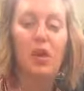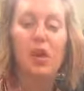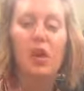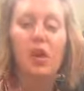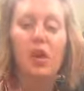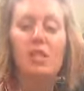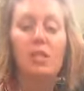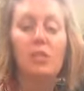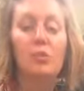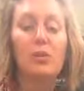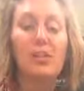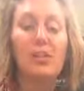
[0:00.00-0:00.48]

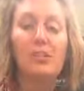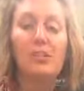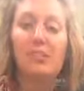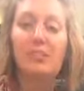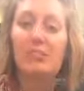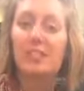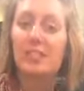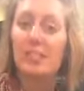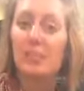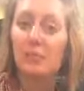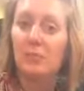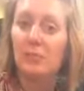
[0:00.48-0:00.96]
So
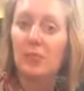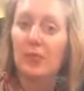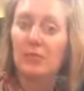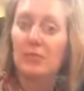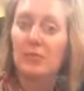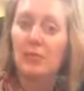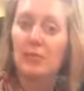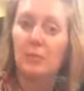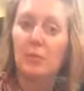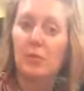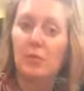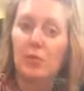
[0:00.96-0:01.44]
even something as
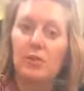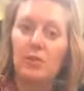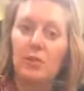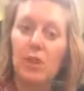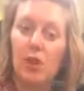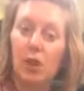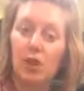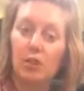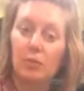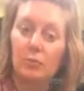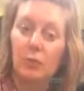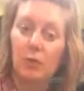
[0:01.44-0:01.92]
simple as
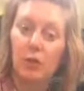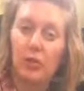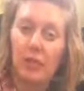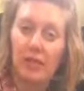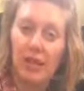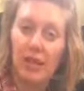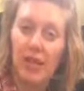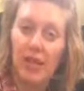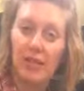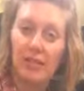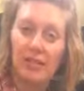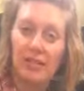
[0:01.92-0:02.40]
hard-boiled
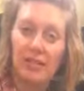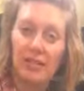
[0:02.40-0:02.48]
eggs,